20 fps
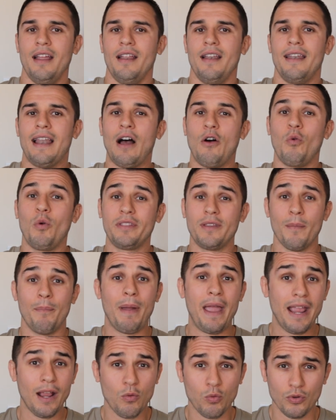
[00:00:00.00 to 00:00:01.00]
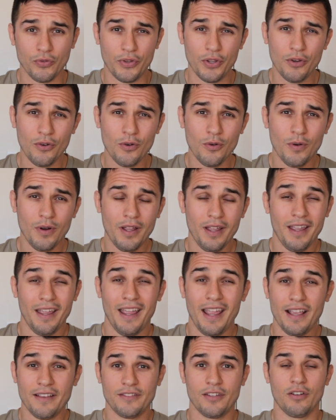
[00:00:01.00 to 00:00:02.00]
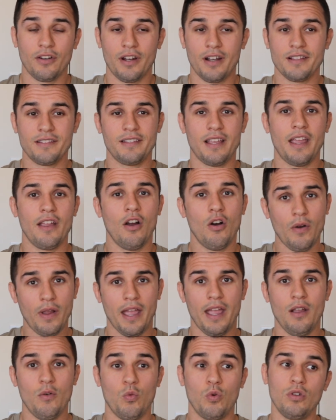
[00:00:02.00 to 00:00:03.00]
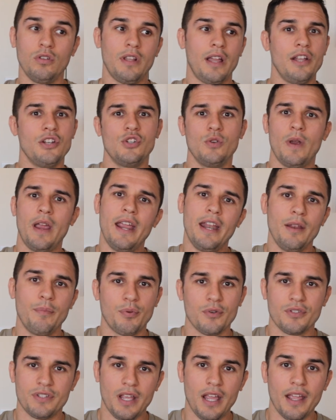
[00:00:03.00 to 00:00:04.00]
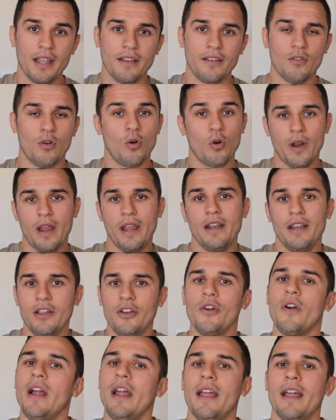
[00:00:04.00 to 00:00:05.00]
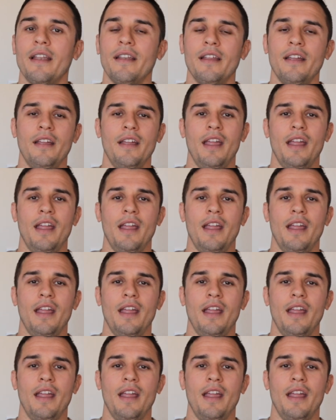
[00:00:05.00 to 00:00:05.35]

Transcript: Now what the bank will do is they're going to say, okay, we'll lend you 80% or 80 grand.